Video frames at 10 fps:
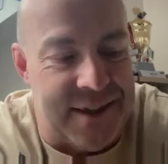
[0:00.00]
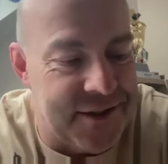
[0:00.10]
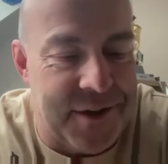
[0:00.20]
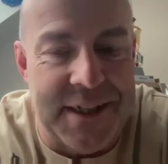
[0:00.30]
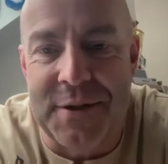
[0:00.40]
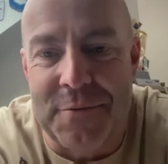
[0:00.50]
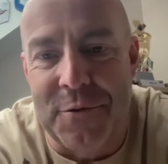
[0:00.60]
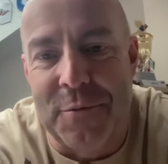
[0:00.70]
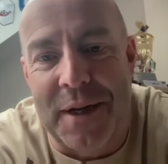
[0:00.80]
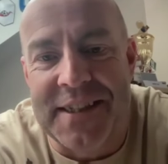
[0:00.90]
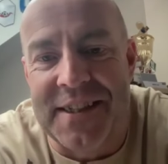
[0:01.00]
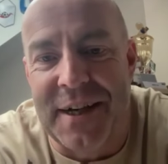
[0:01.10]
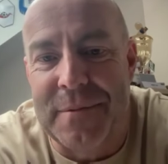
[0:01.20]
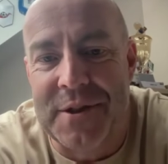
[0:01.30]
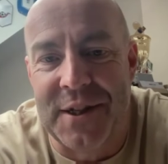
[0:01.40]
dressing room bust
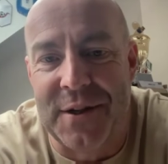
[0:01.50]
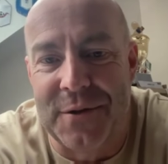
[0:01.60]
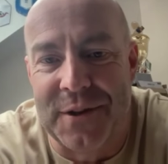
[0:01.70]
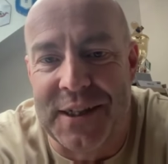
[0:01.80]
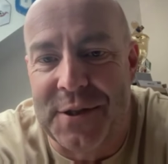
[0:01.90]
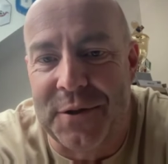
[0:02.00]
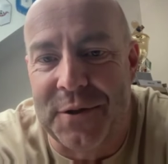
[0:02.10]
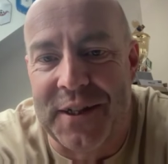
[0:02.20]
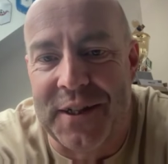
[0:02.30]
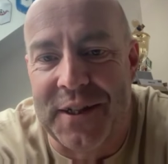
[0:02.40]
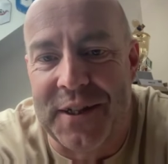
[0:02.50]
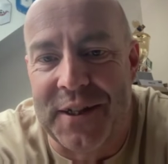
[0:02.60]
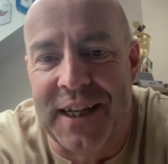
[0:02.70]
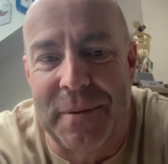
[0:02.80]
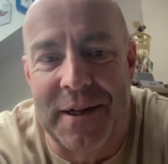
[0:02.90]
ups, no discotheque
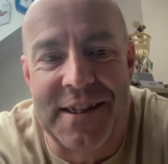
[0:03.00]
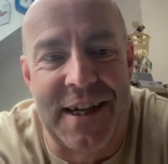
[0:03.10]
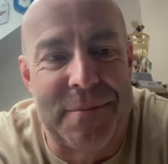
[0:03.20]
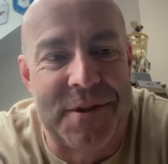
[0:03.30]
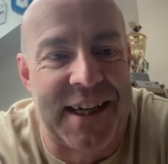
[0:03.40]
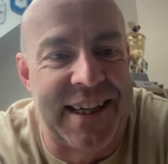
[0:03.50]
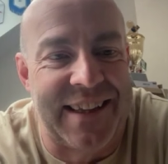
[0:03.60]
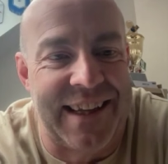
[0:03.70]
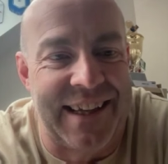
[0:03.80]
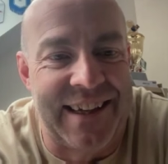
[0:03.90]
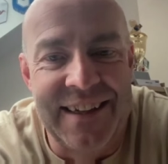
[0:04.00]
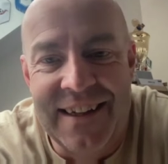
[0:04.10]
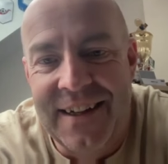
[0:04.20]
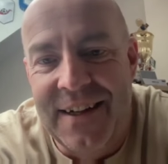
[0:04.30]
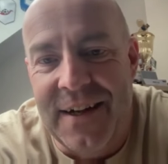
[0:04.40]
bust ups, anything,
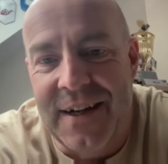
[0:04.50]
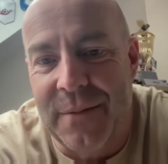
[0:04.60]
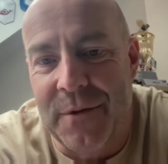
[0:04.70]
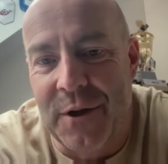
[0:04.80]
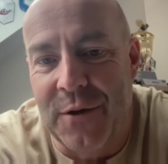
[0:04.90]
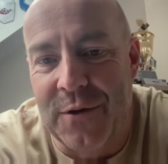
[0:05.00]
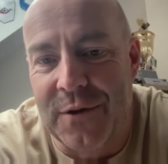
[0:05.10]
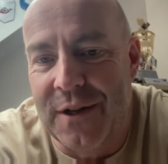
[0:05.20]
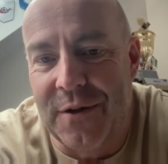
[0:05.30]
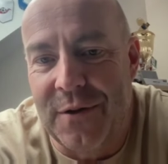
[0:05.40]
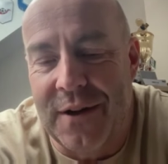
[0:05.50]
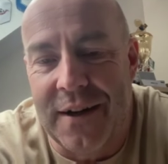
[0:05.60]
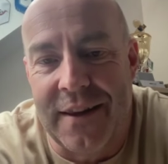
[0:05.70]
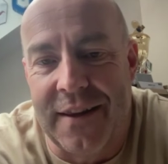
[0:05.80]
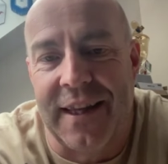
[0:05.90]
no
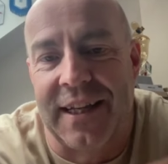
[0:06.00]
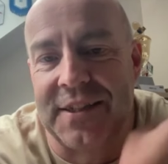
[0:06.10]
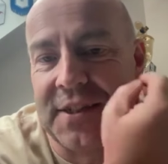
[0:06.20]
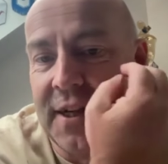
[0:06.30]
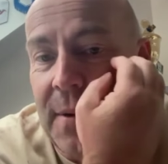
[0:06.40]
other things.